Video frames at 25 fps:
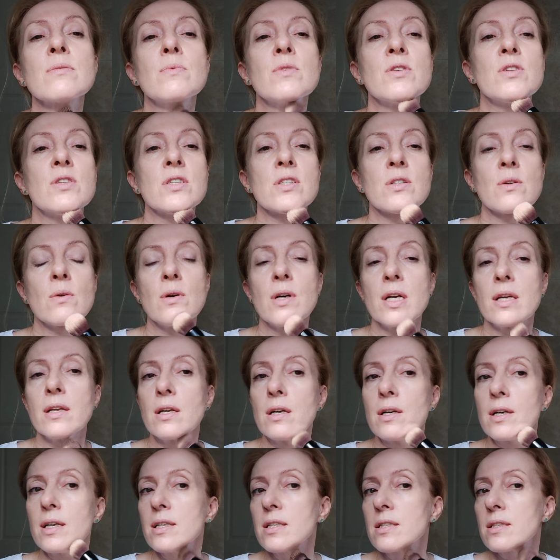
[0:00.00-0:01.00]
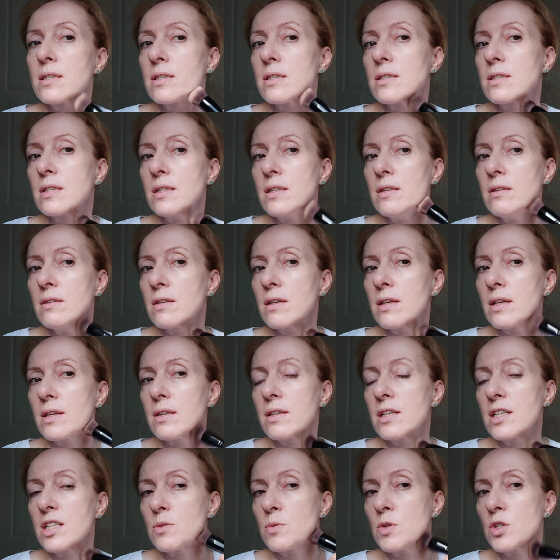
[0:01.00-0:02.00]
which is quite nice, because I don't like
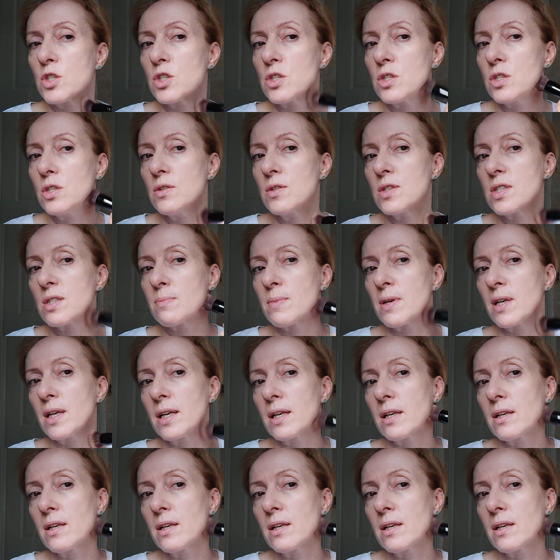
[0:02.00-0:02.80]
things which are too smelly,